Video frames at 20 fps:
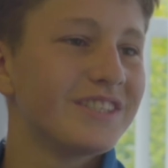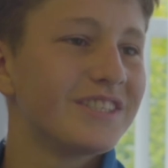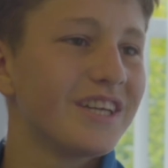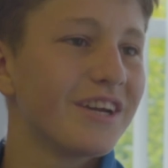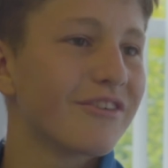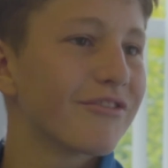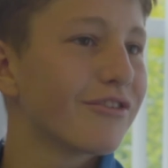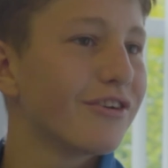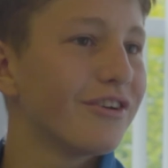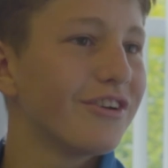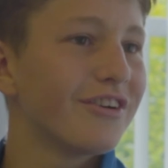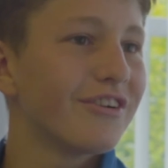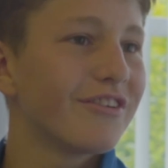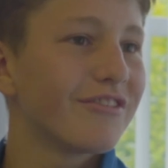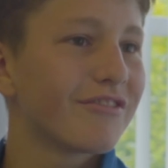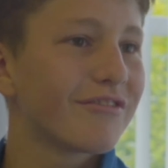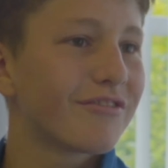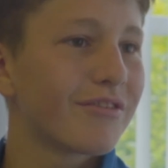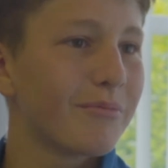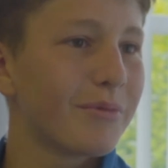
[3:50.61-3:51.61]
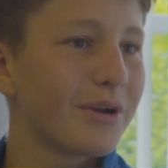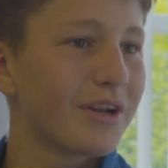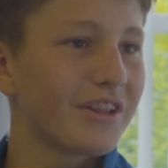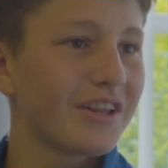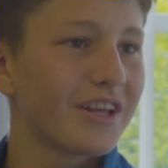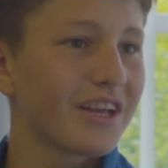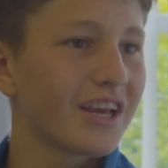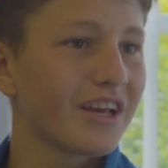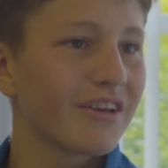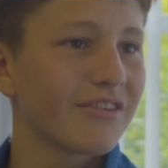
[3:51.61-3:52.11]
different from
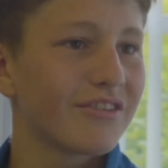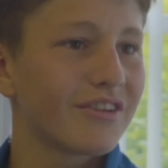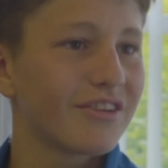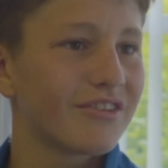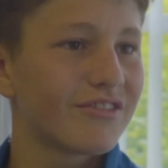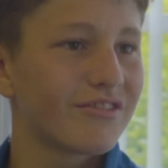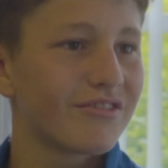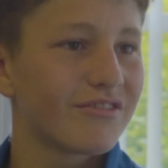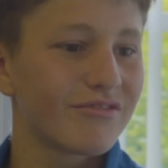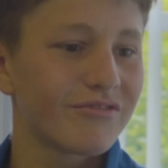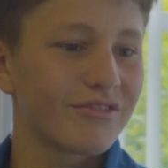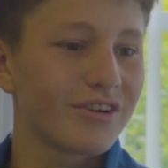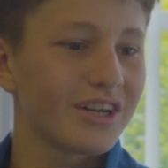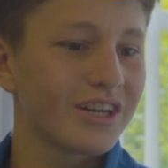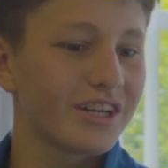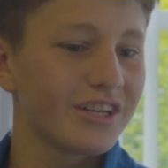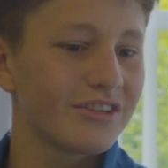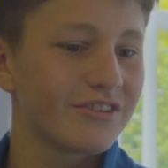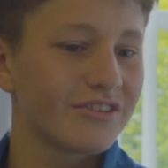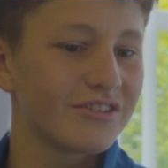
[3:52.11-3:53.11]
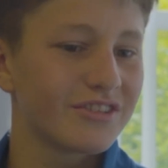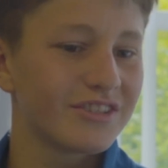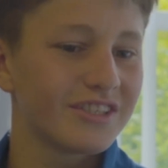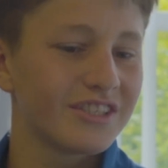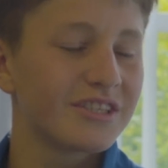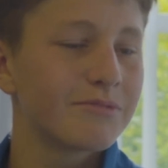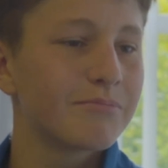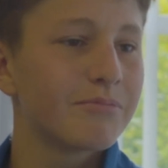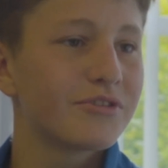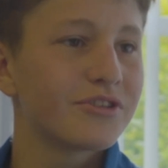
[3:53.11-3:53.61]
anything else. It's really just,
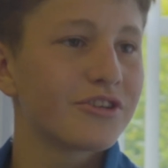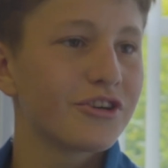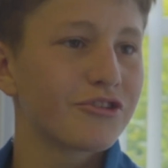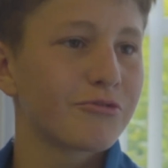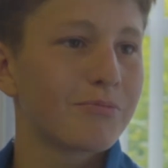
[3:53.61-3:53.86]
it's so